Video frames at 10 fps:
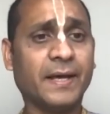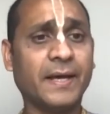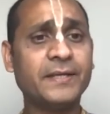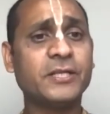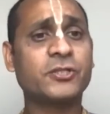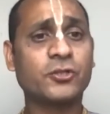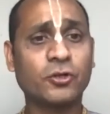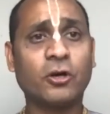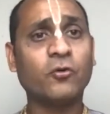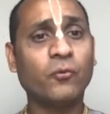as a
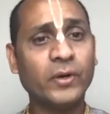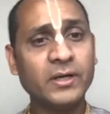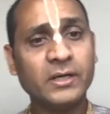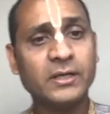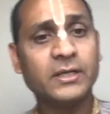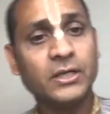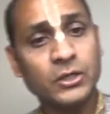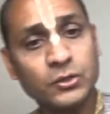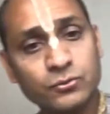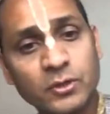strong wind
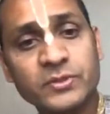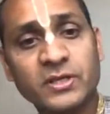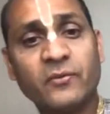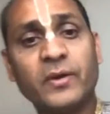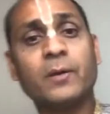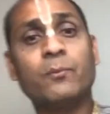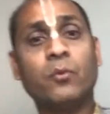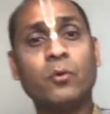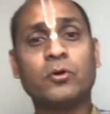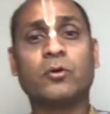sweeps away a
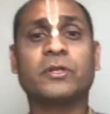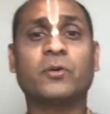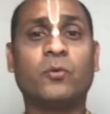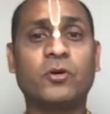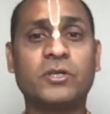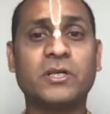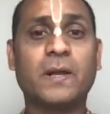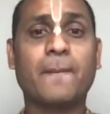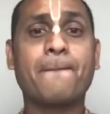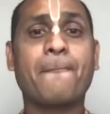boat on the water,
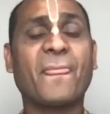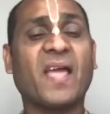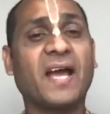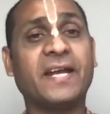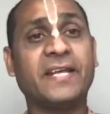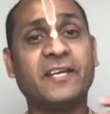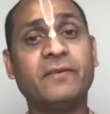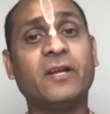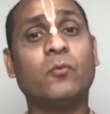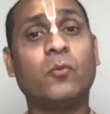and
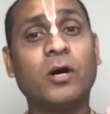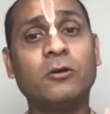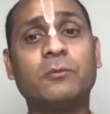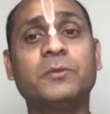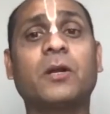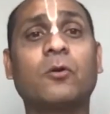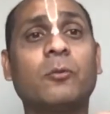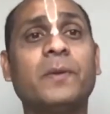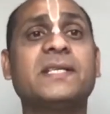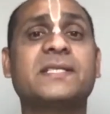even one of the
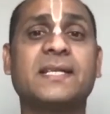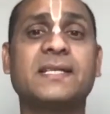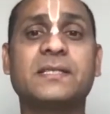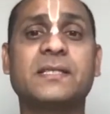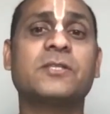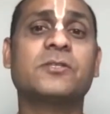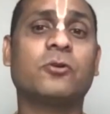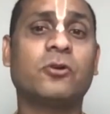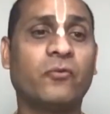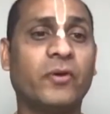roaming senses
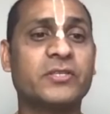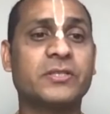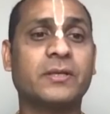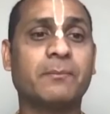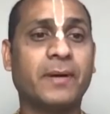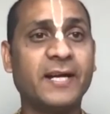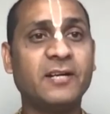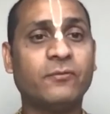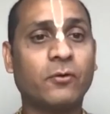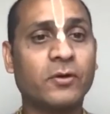on which the
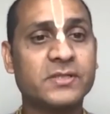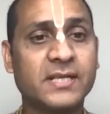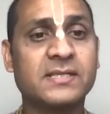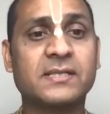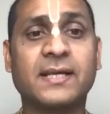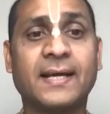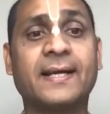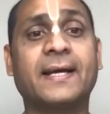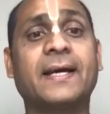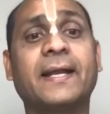mind focuses
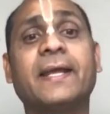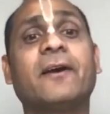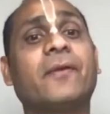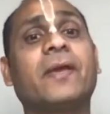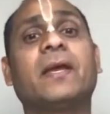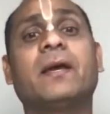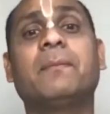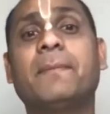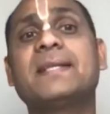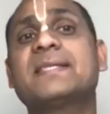can carry away a
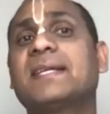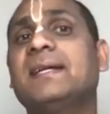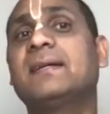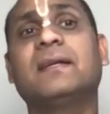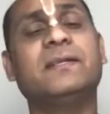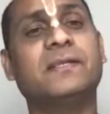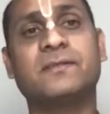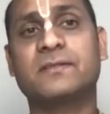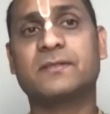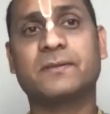man's
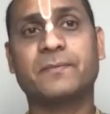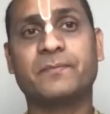intelligence.